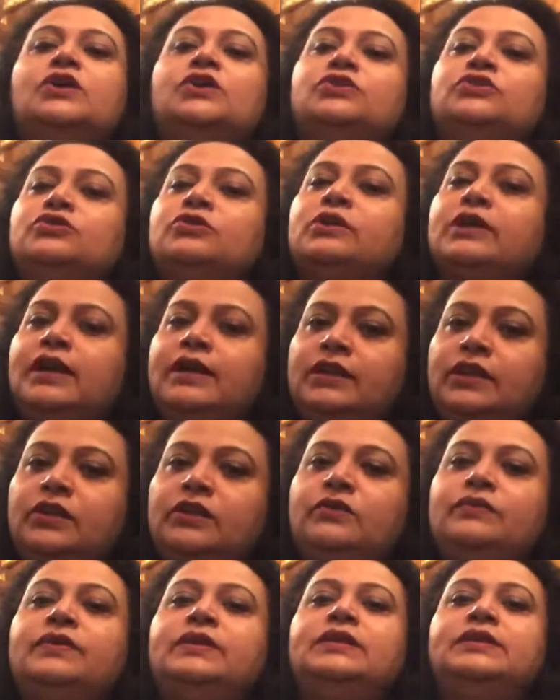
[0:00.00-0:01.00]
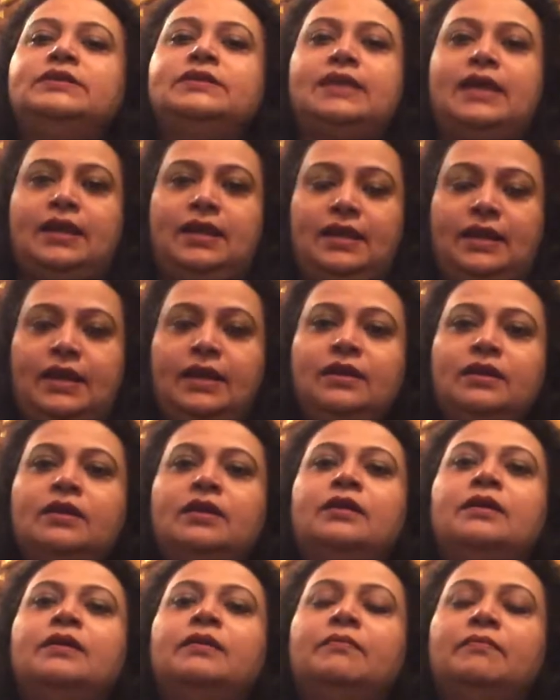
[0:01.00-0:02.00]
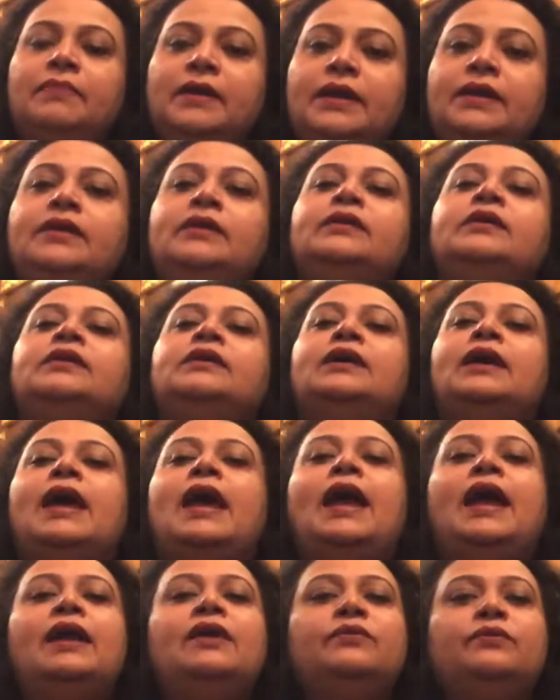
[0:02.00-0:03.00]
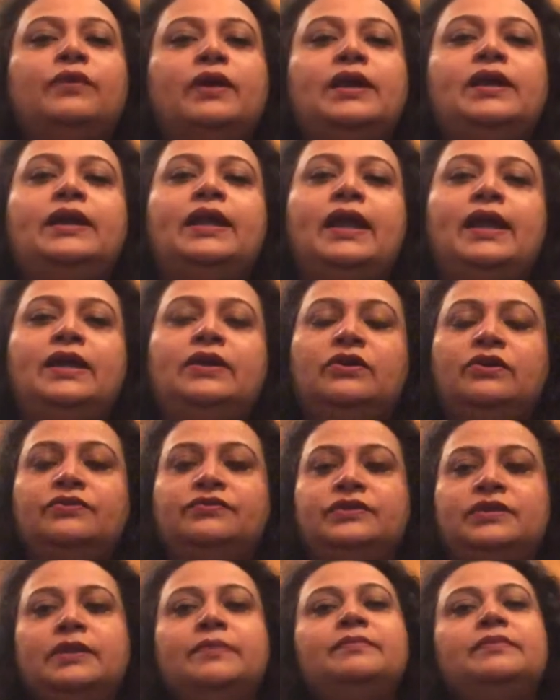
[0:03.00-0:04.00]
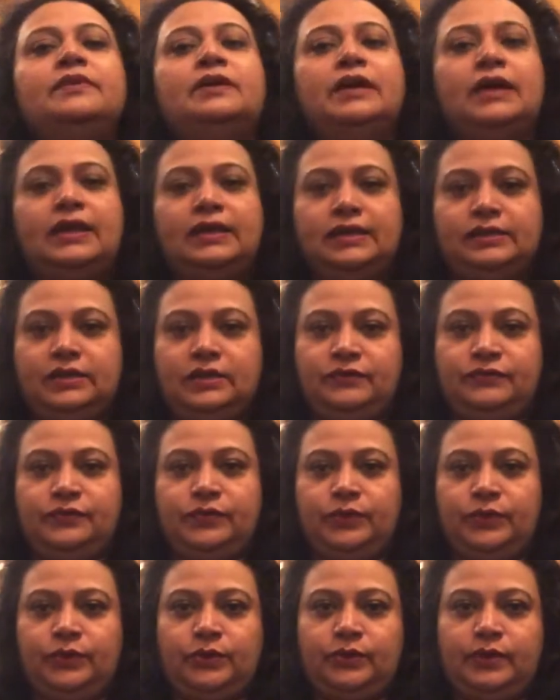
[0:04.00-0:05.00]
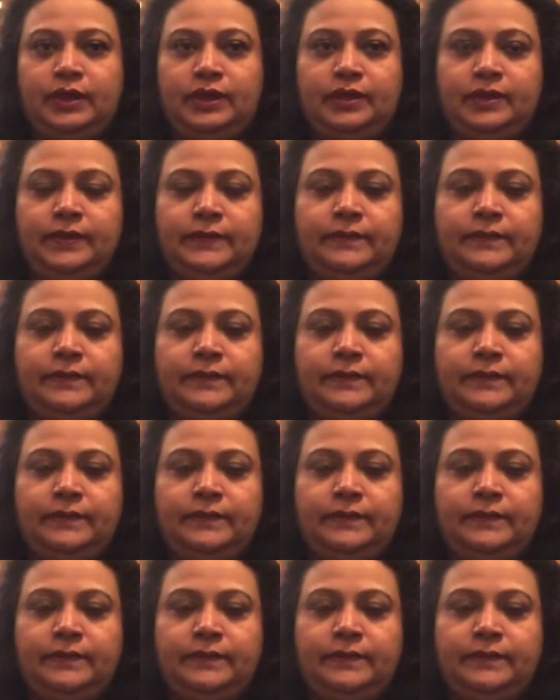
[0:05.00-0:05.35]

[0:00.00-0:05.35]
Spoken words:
so continue with the Cerelac but add one diet of some another food to it.